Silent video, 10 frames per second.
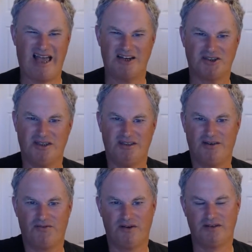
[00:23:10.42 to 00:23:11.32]
actually a
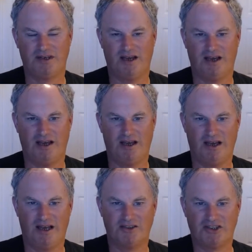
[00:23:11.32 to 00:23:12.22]
different
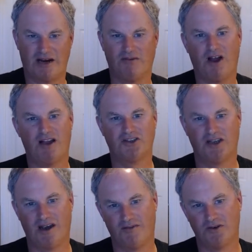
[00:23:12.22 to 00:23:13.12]
set of laws
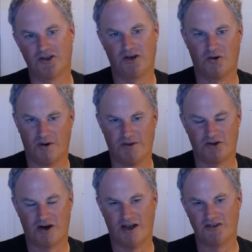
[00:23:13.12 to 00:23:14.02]
that governs
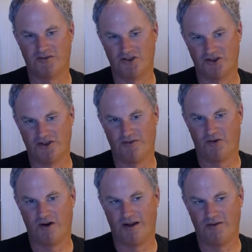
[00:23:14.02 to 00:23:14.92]
criminal trials versus
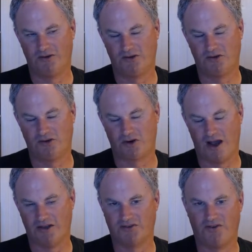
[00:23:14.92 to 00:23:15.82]
civil
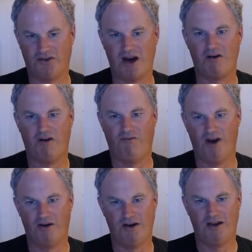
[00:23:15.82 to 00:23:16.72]
trials for
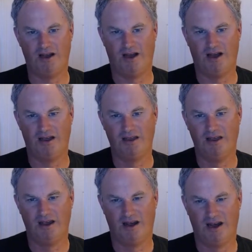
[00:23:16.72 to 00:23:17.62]
very
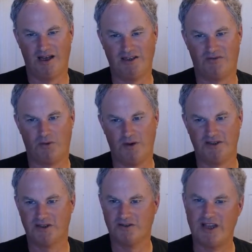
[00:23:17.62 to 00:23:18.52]
different
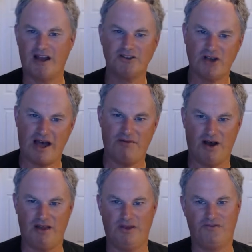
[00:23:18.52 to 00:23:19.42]
reasons. They also have
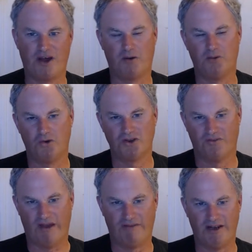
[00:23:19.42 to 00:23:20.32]
the Federal Rules
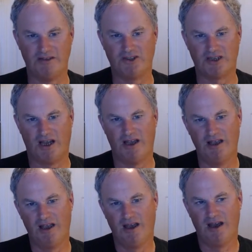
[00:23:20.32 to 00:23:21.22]
of Evidence
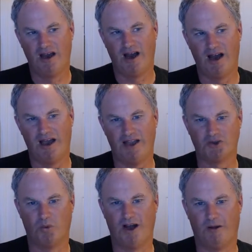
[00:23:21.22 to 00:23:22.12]

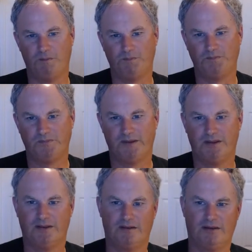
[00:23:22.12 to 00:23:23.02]
as well.
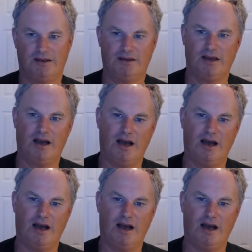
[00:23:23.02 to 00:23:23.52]
Okay.